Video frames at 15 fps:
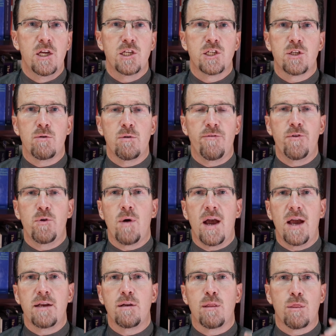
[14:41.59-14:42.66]
So if you
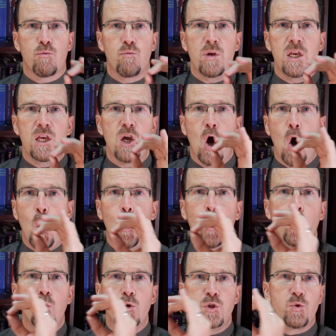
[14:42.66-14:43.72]
had 3
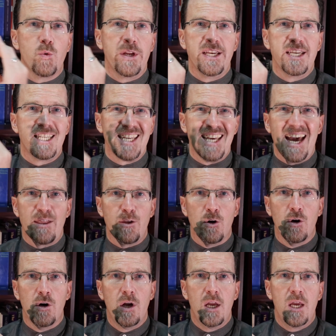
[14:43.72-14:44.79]
O's written
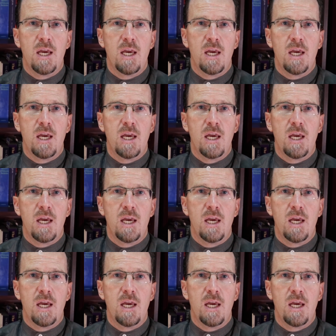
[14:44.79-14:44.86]
together,